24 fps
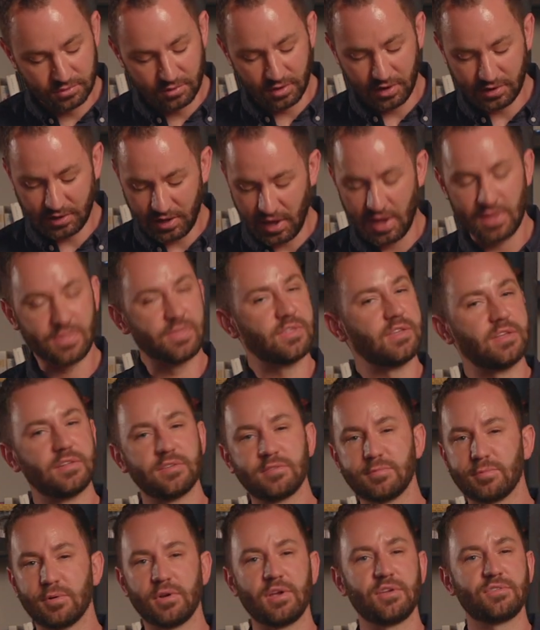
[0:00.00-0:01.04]
again, the
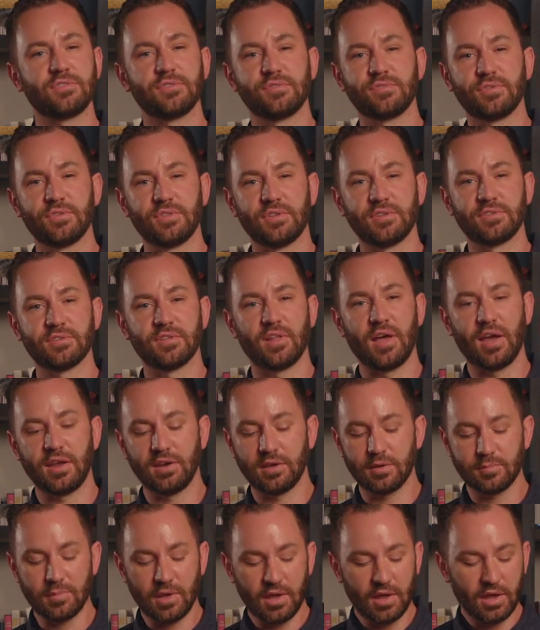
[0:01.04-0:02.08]
inspiration for this
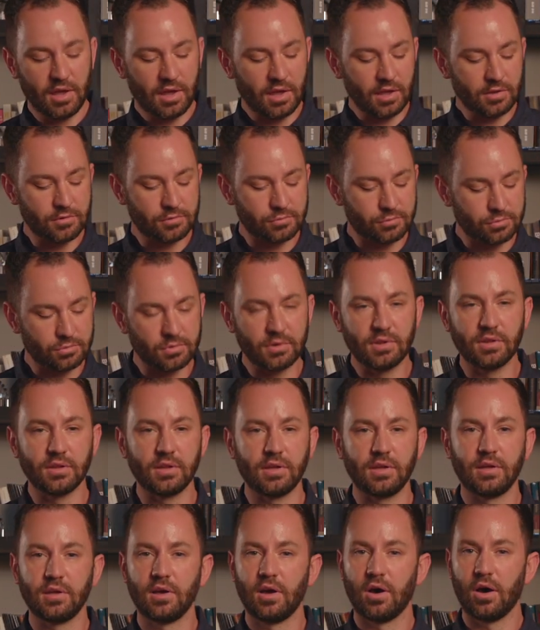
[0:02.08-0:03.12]
lineup is
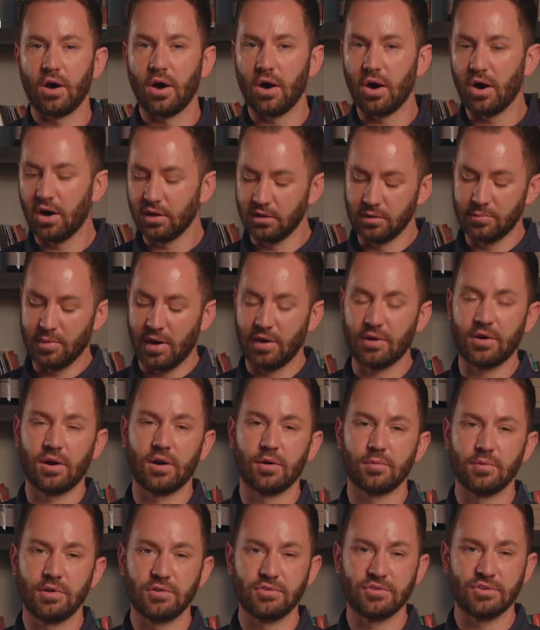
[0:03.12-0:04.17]
really all about our
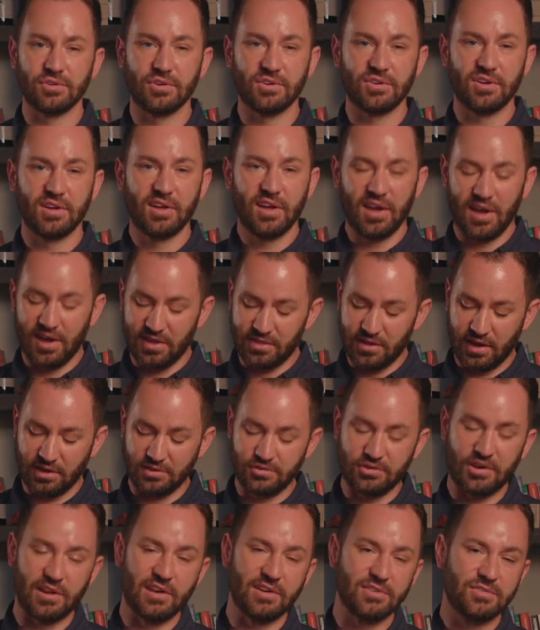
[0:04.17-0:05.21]
original and that
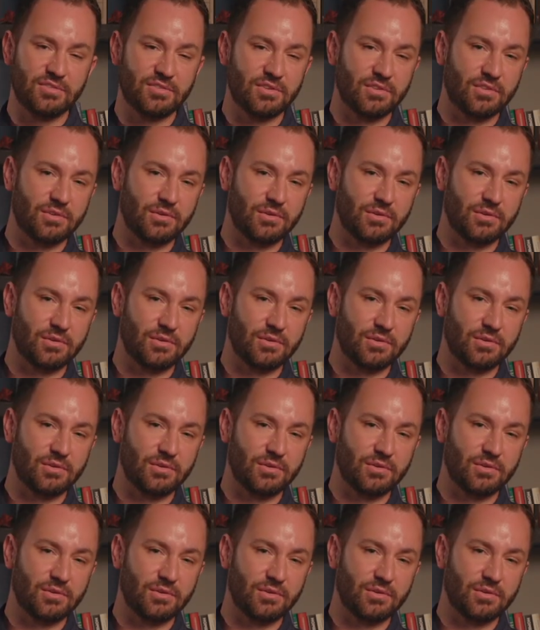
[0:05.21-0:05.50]
change to